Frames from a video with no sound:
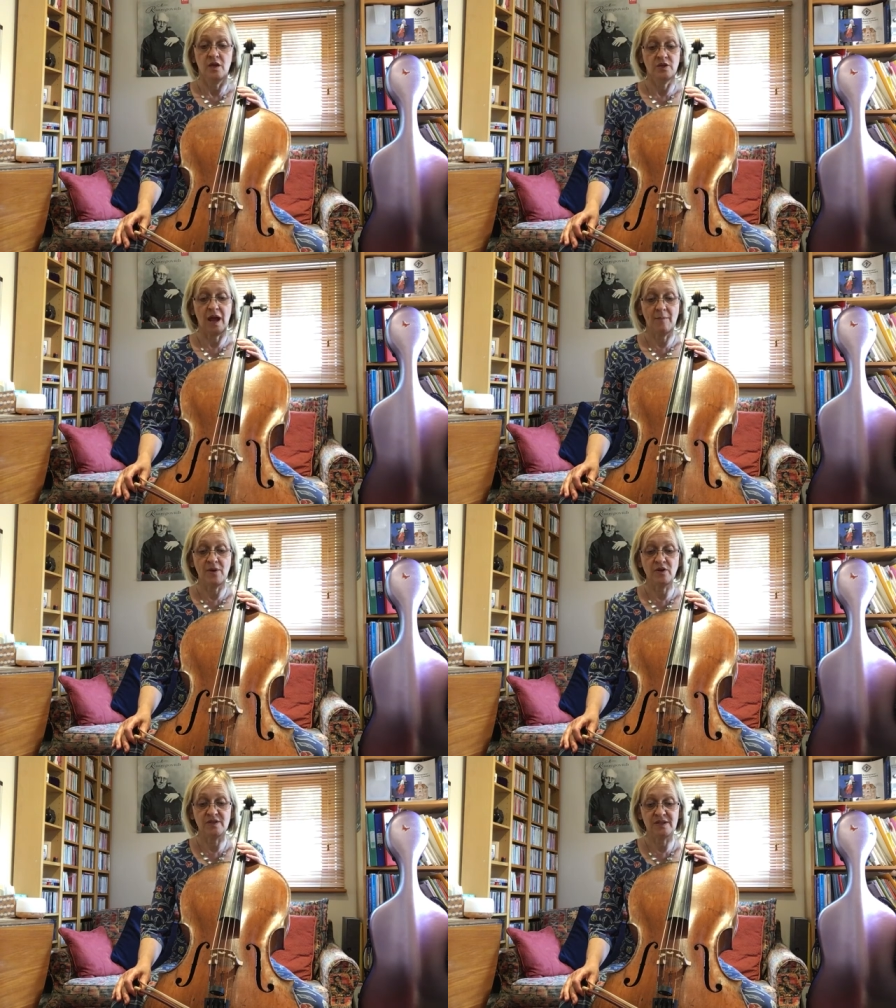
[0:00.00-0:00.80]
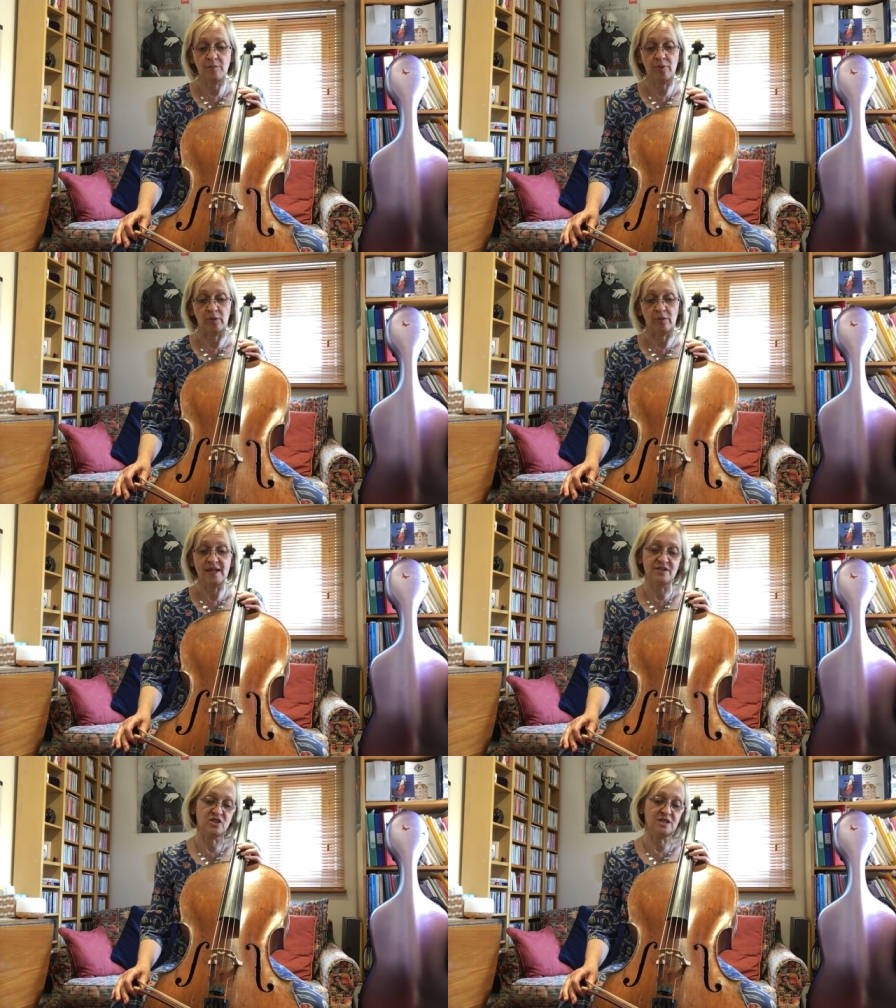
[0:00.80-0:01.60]
Our most simple,
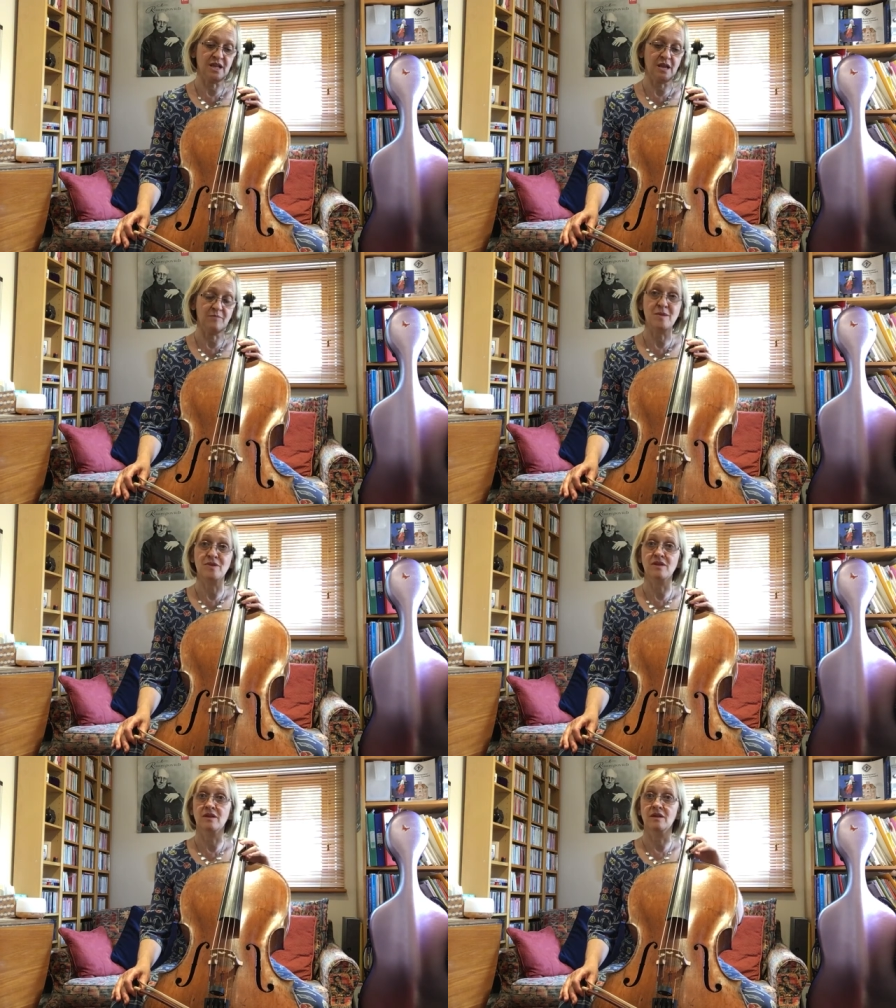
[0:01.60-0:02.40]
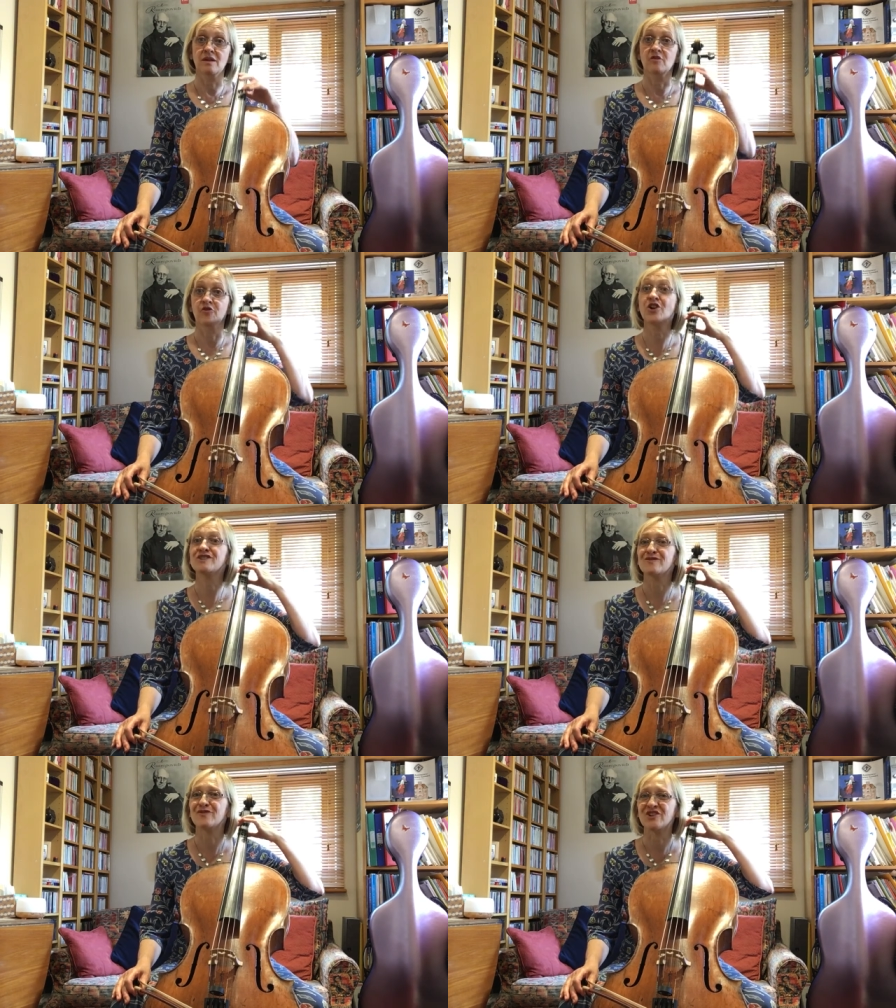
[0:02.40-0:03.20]
let's just take maybe the first
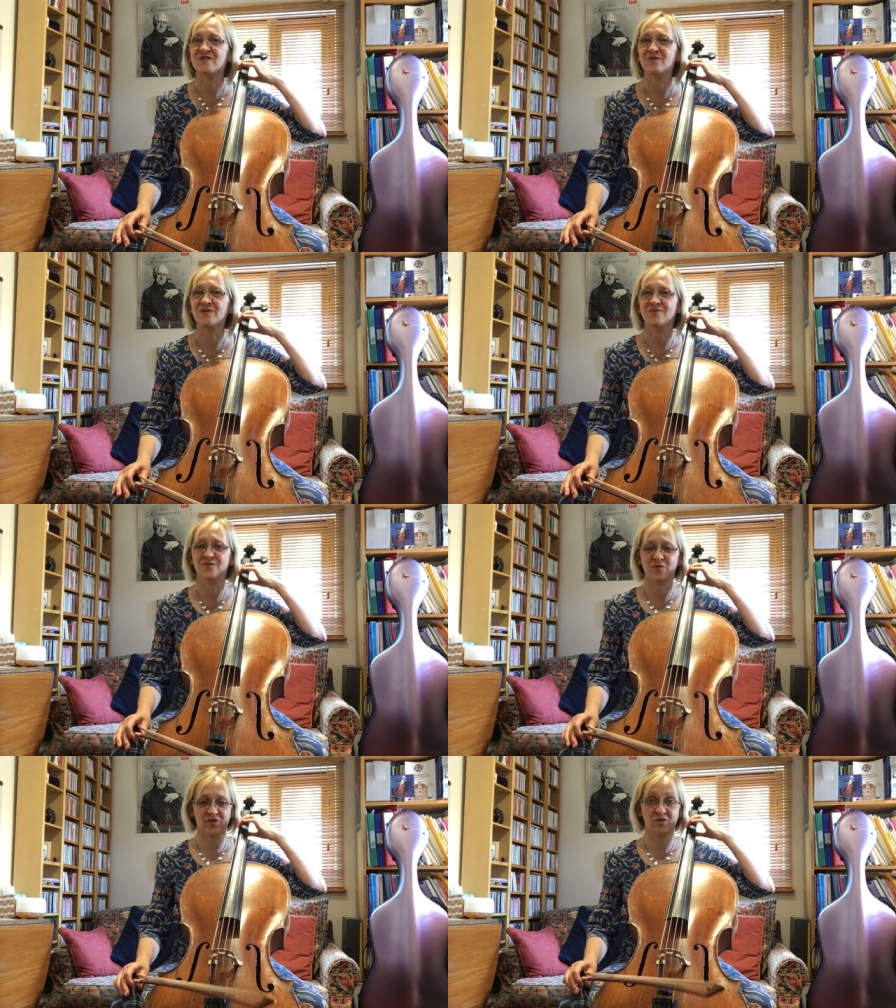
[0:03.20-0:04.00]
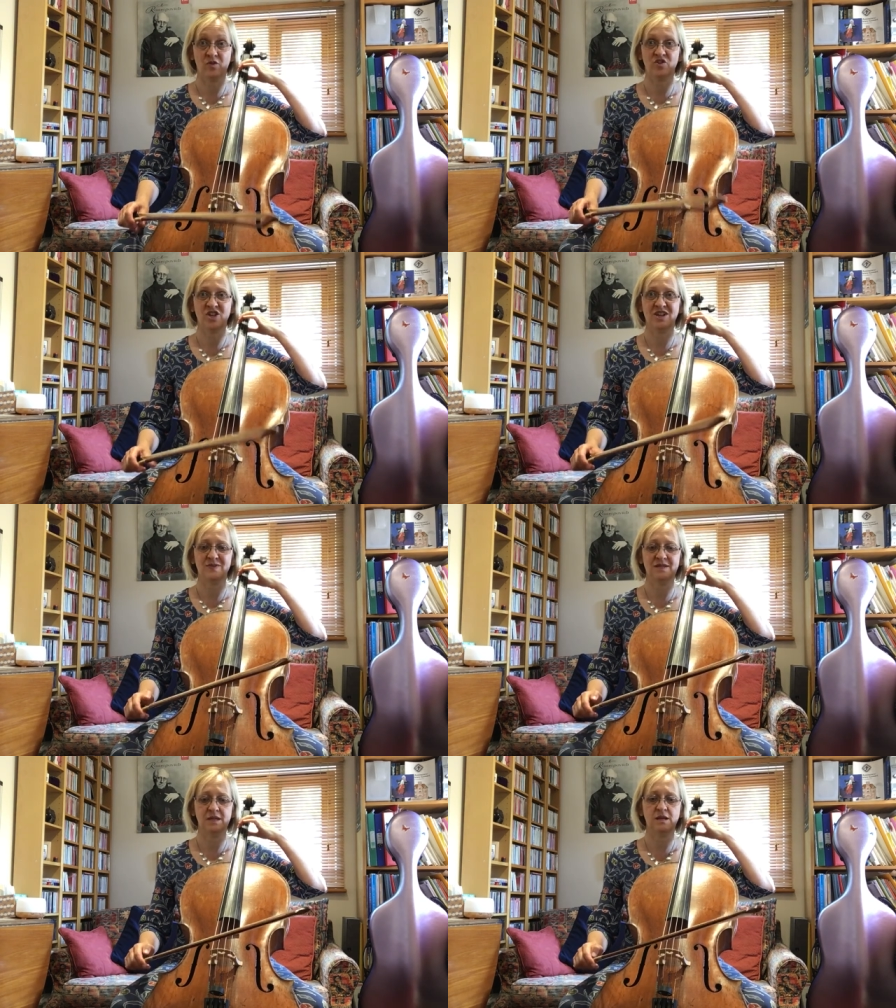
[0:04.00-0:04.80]
inversion for a change of
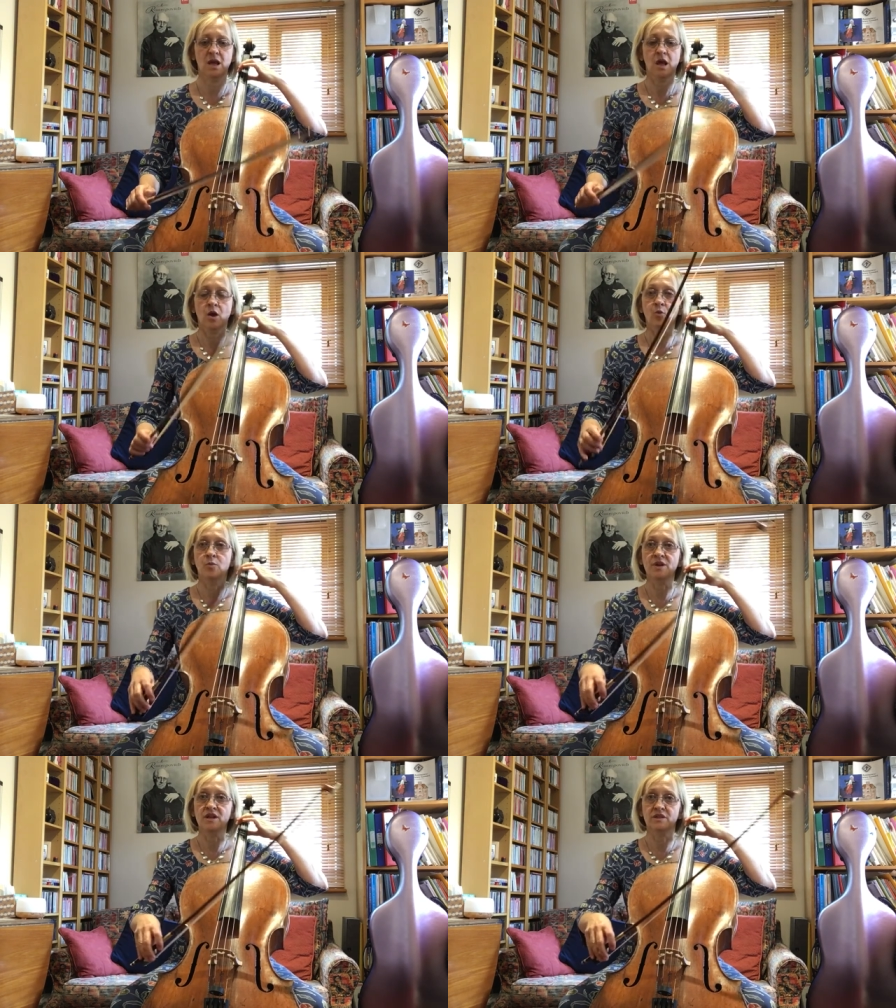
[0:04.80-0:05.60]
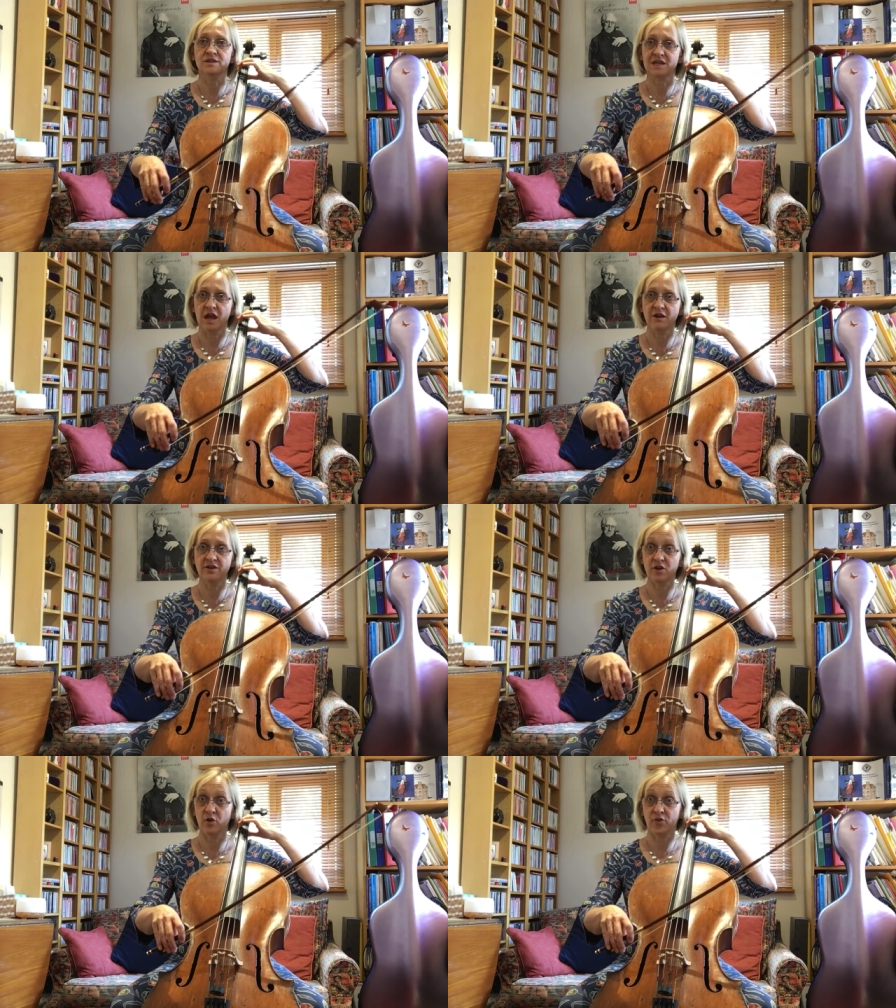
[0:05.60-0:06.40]
scene, would be slow at
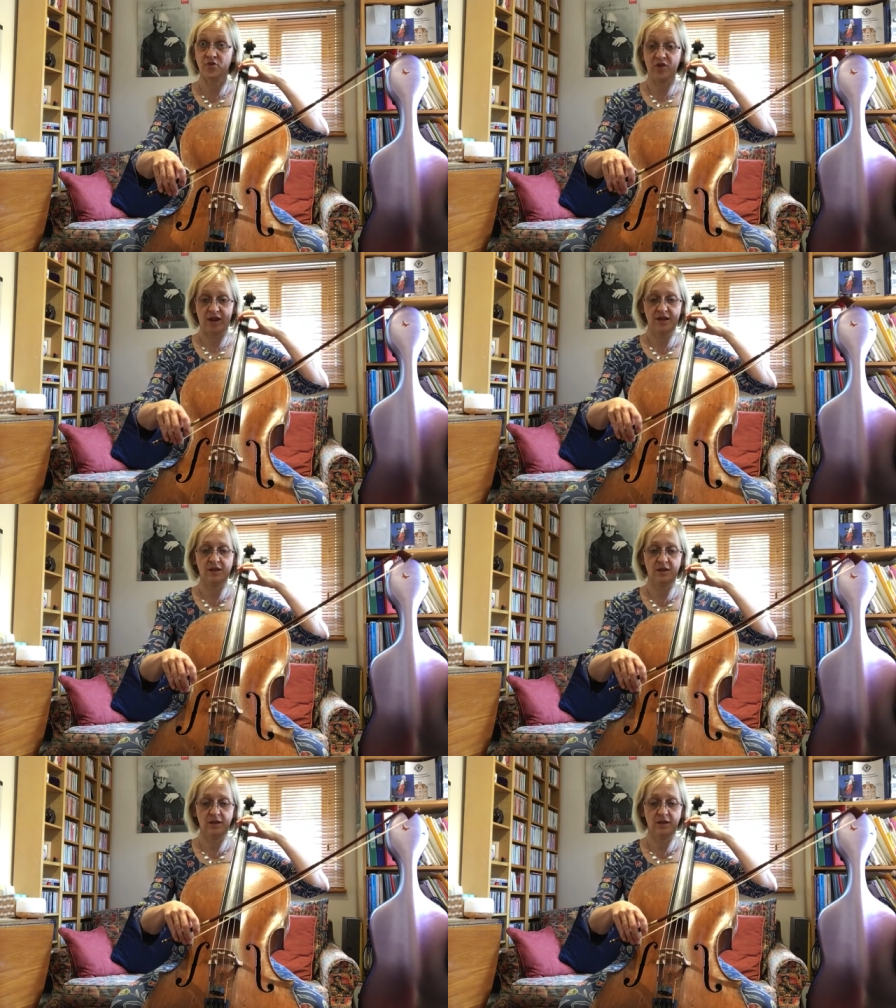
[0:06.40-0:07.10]
3,